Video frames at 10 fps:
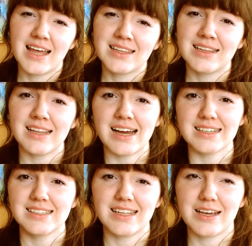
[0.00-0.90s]
And the
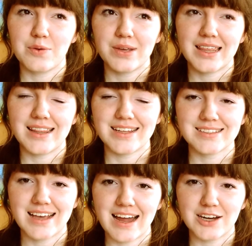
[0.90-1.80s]
last thing within
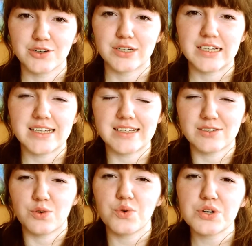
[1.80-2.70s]
this category
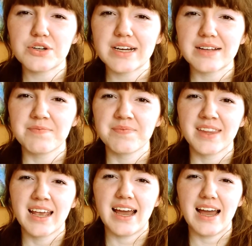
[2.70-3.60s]
is ordering.
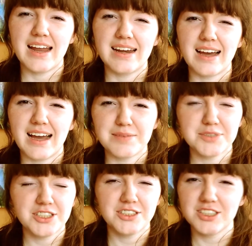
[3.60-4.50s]
And
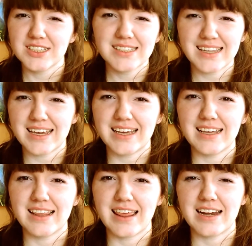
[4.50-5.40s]
I'm just
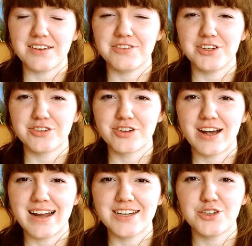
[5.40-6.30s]
thinking that if you're
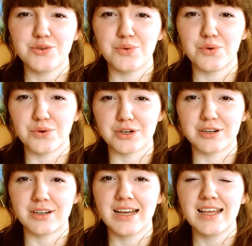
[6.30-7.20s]
trying to
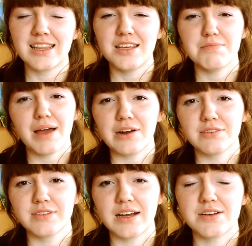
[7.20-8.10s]
order the amount
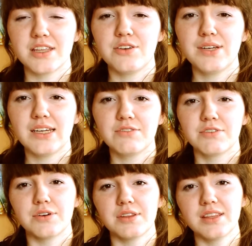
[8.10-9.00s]
of flour that you need
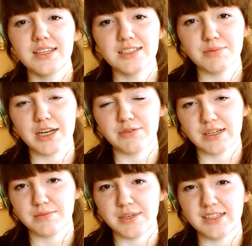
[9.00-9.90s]
for these many
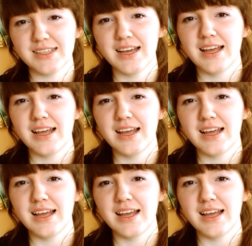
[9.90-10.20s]
recipes,